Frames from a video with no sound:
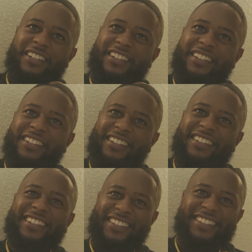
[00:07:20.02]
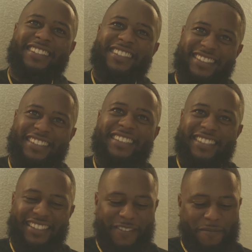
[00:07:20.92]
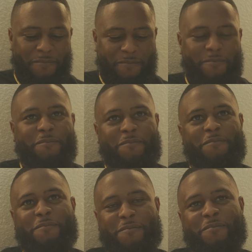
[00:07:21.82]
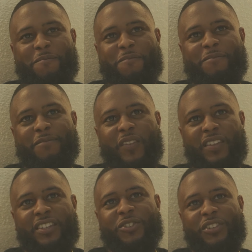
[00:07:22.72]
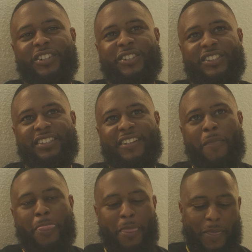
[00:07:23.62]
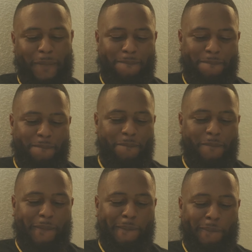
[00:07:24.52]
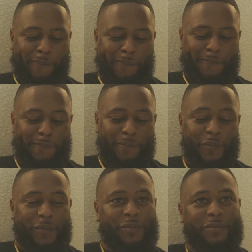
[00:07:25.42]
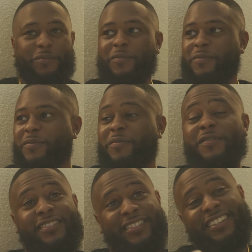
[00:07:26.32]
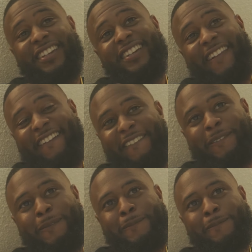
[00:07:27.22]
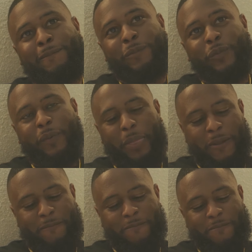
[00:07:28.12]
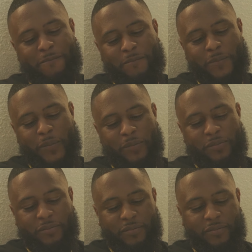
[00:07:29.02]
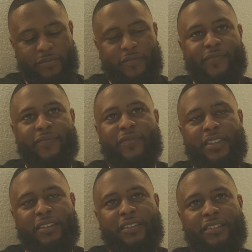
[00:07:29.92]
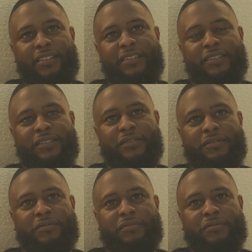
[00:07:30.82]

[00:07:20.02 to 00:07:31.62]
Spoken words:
your individual struggle with anxiety and sometimes depression and all that. But you know what I find interesting is that